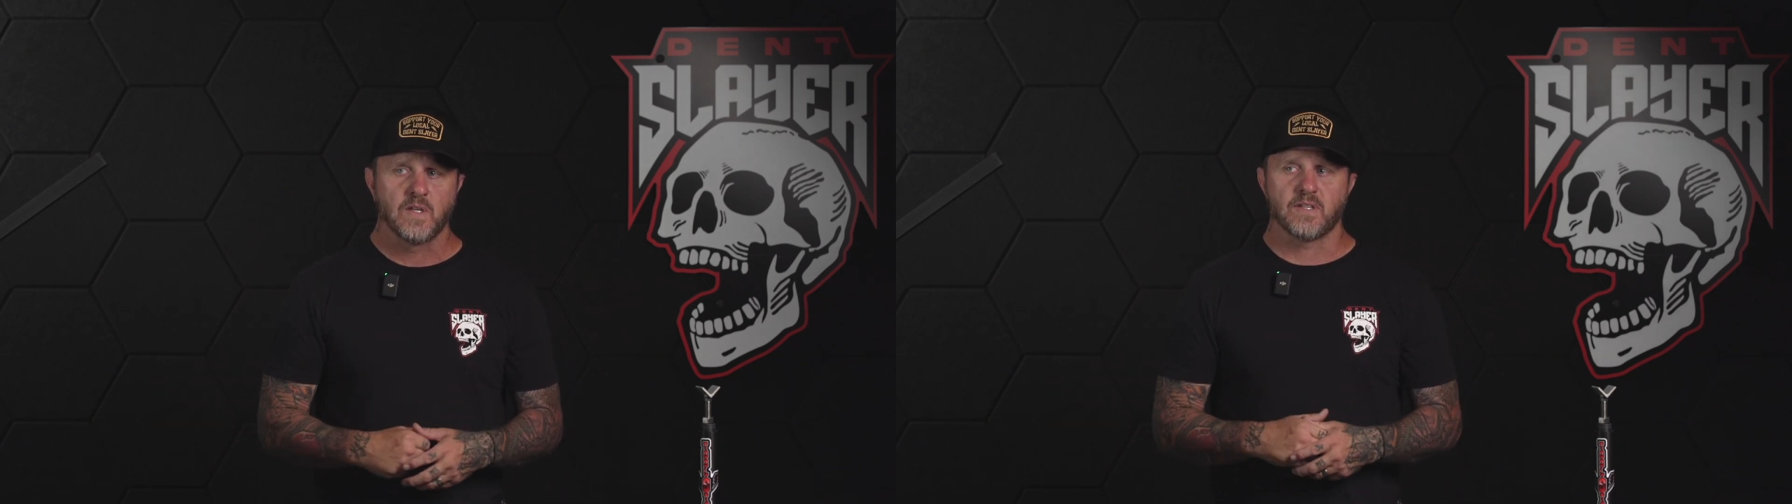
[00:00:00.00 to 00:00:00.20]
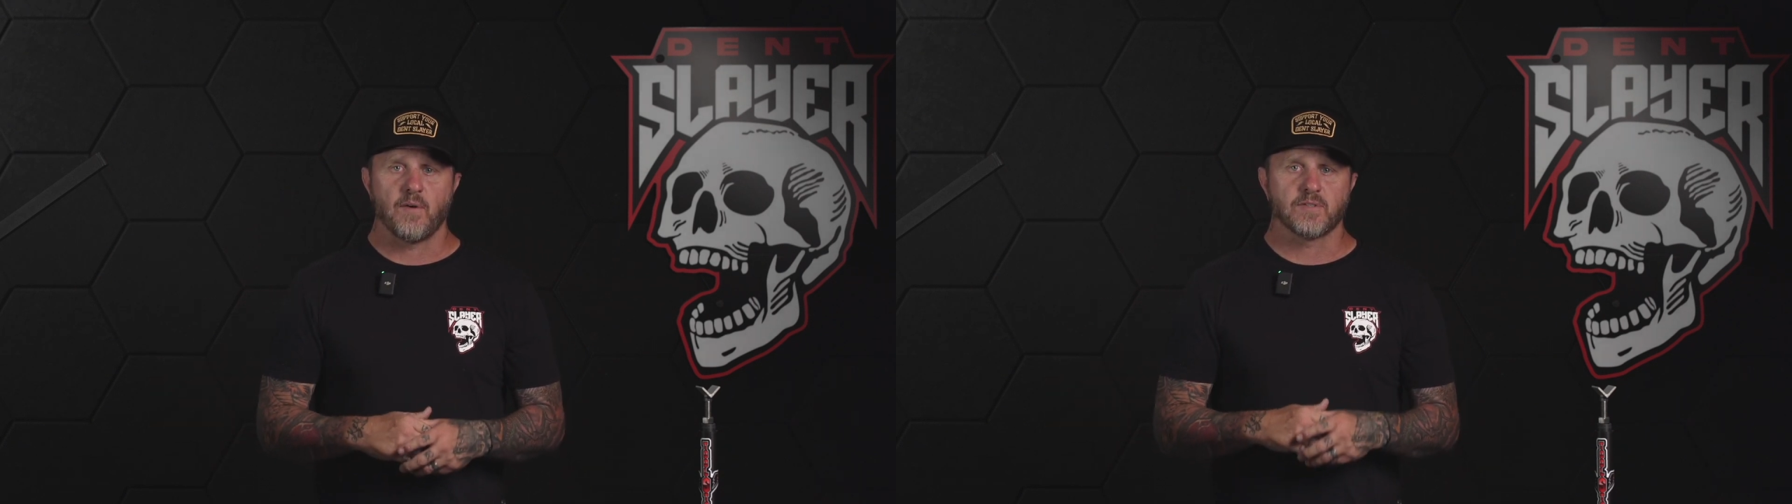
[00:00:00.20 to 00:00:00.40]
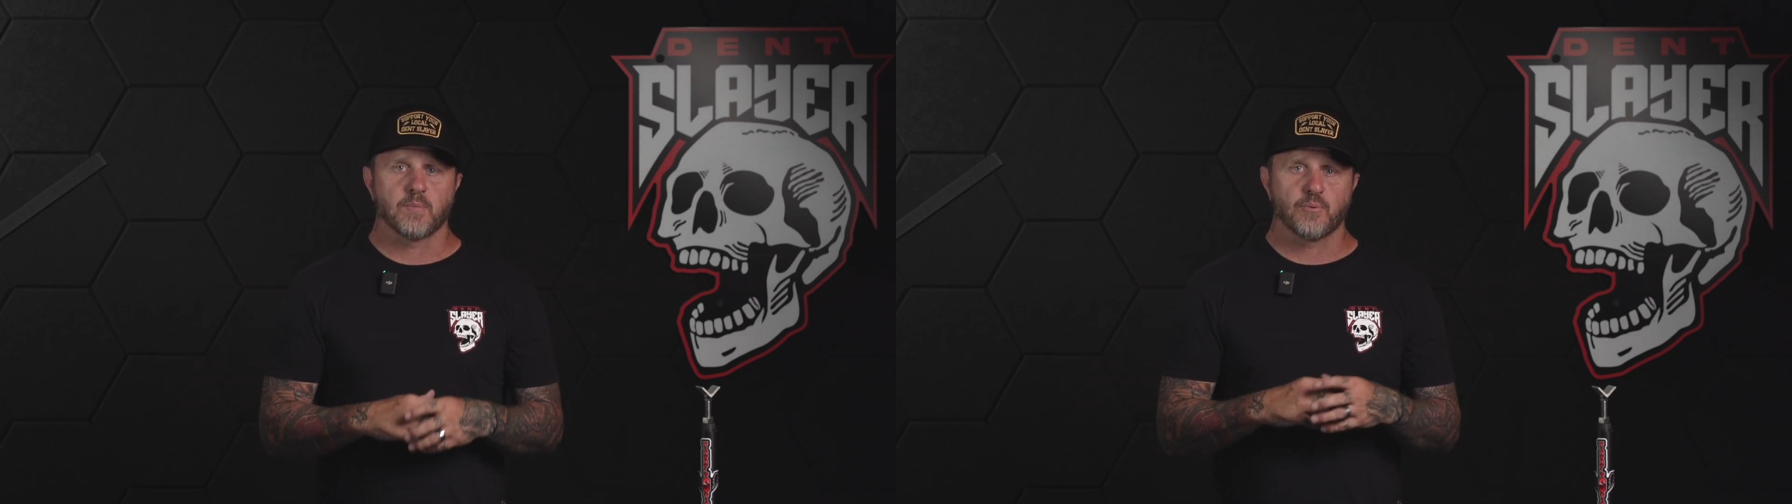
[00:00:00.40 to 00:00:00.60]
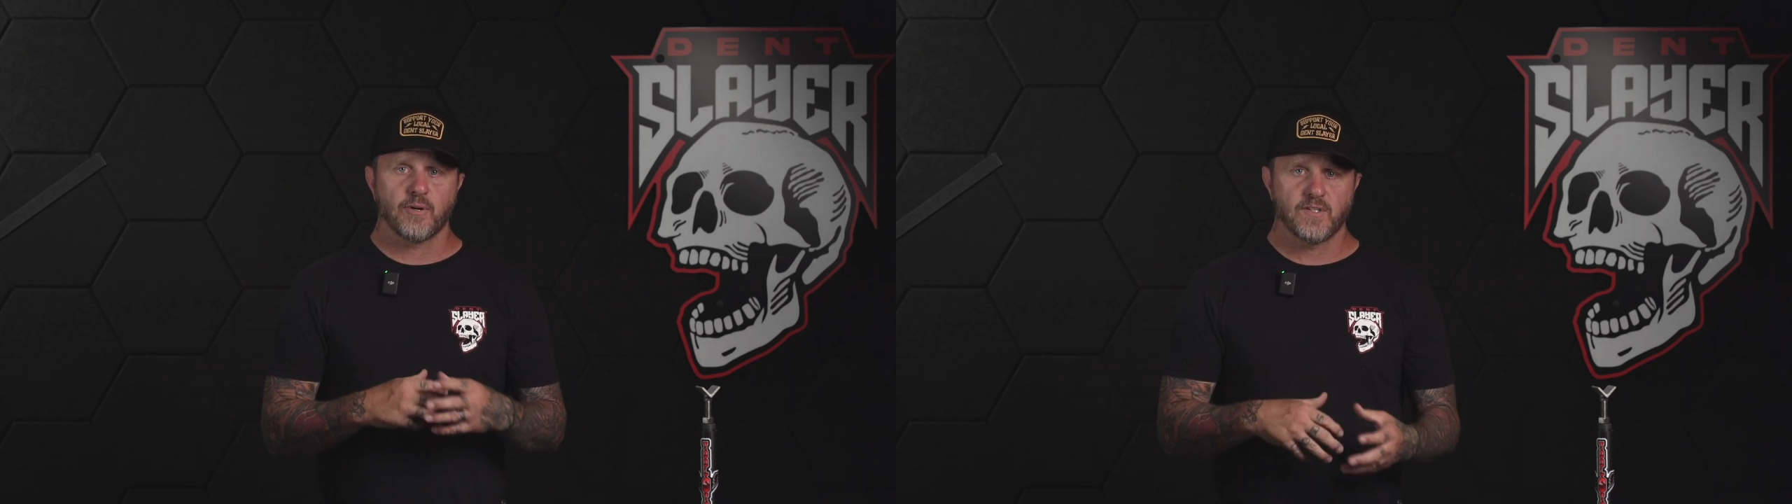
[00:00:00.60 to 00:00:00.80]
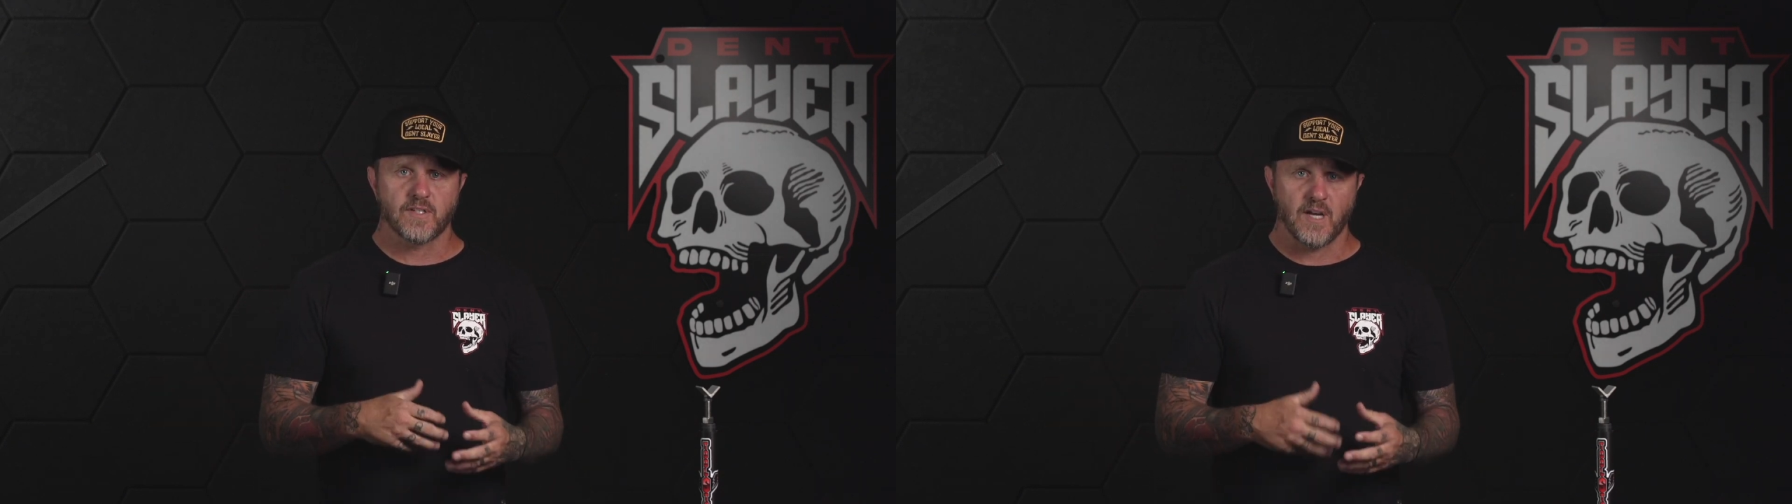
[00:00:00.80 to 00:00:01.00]
That was a
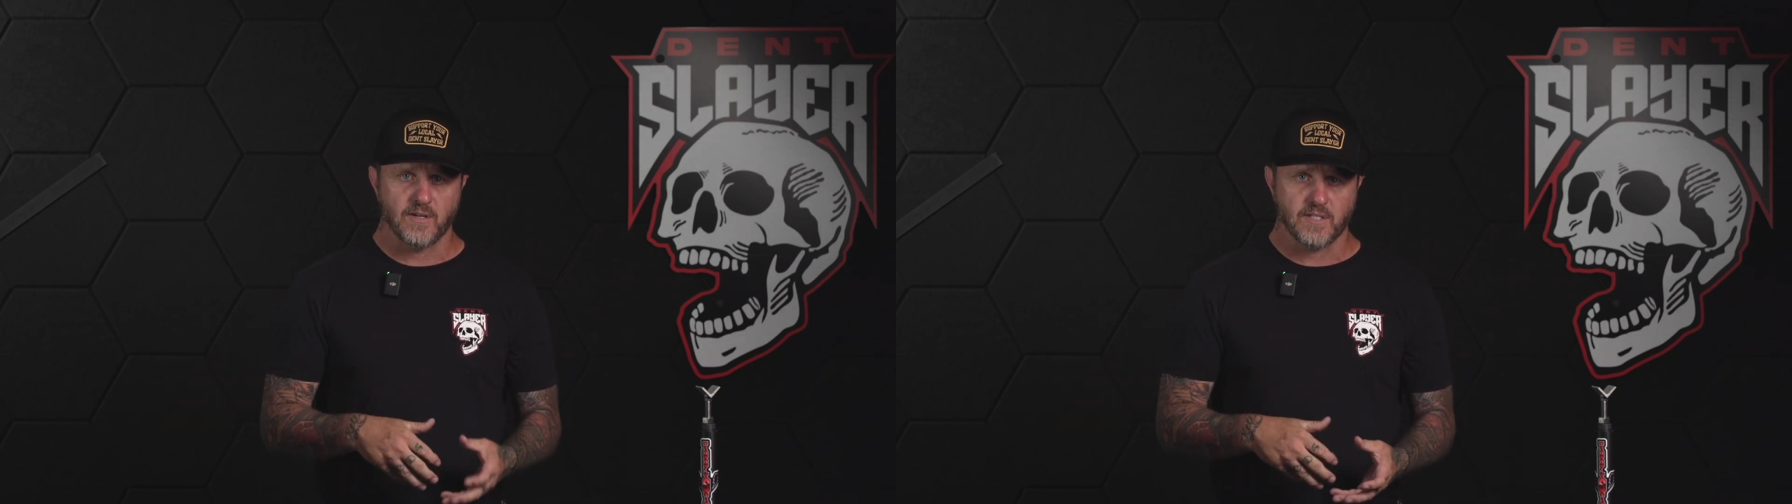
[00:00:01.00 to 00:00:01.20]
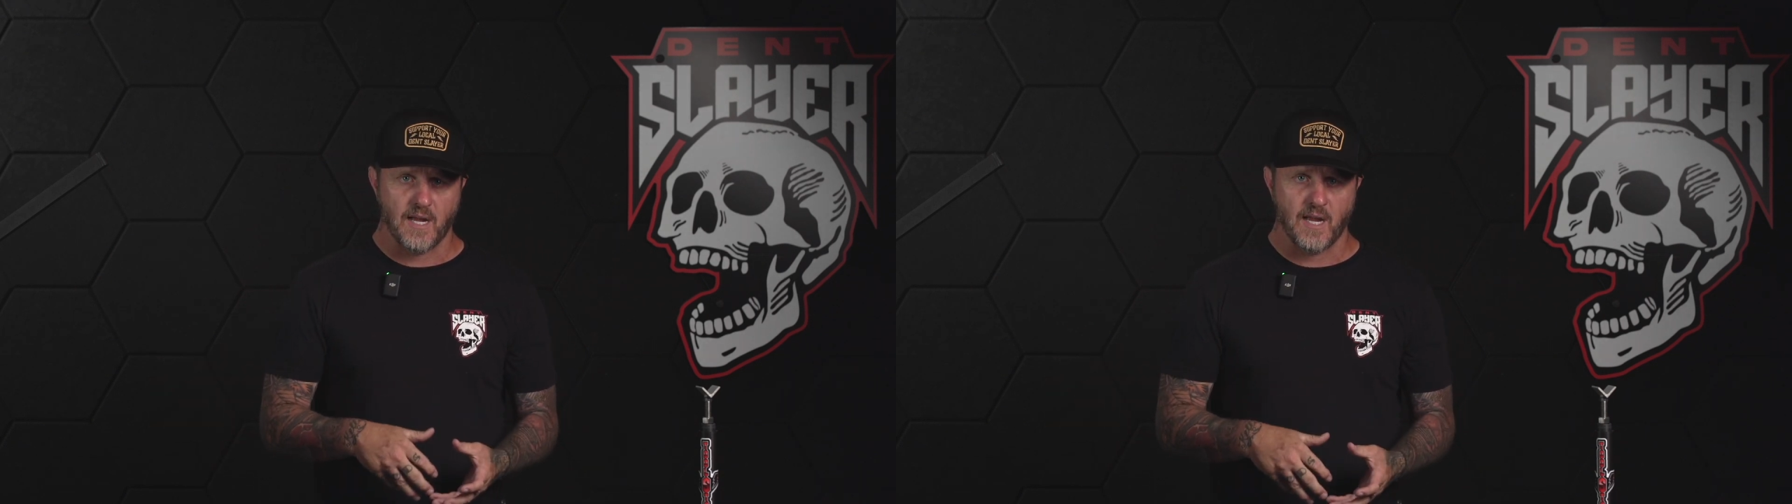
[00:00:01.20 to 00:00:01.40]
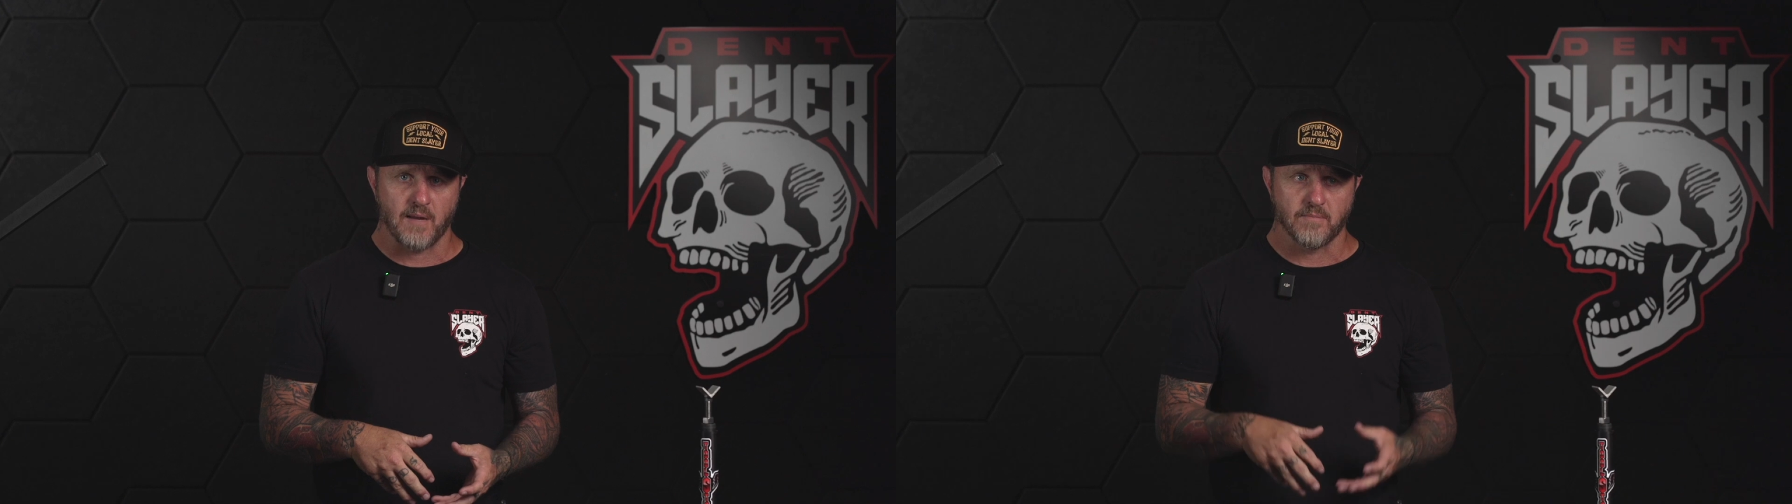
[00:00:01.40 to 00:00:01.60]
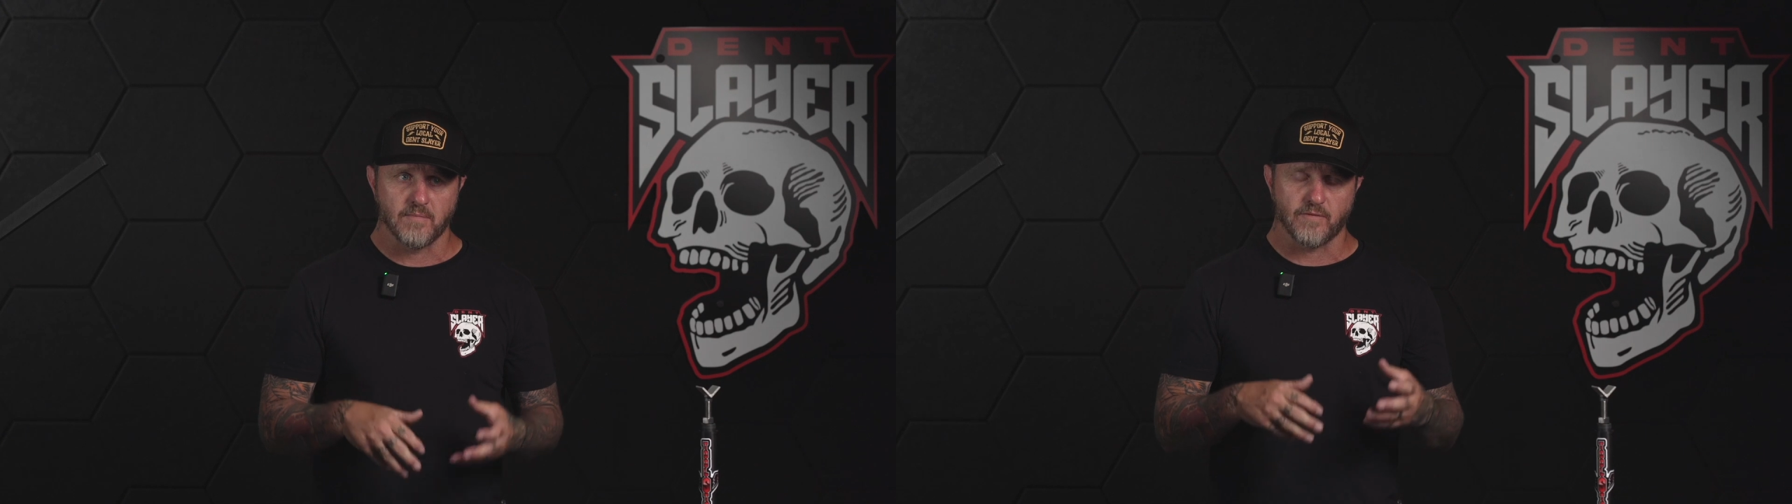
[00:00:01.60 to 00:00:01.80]
pretty scary time